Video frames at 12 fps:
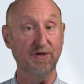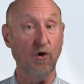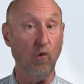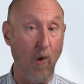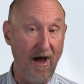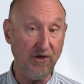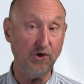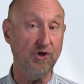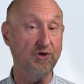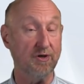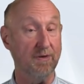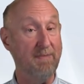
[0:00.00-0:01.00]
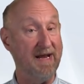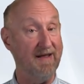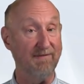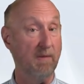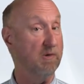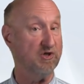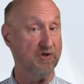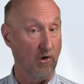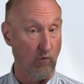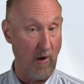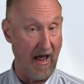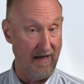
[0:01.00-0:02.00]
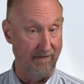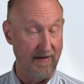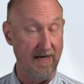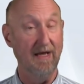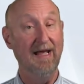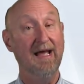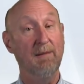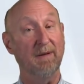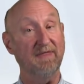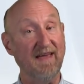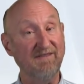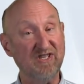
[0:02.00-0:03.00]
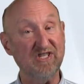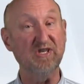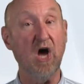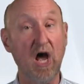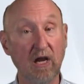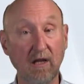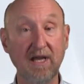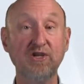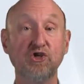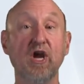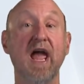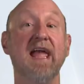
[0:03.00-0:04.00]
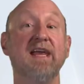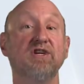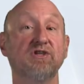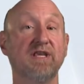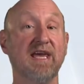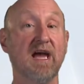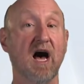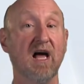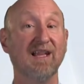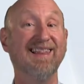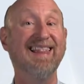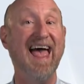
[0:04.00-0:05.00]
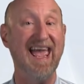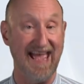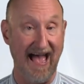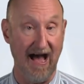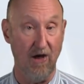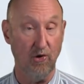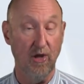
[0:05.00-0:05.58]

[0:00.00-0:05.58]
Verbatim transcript: The questions, many of them are still relevant, but they've subtly changed the layout.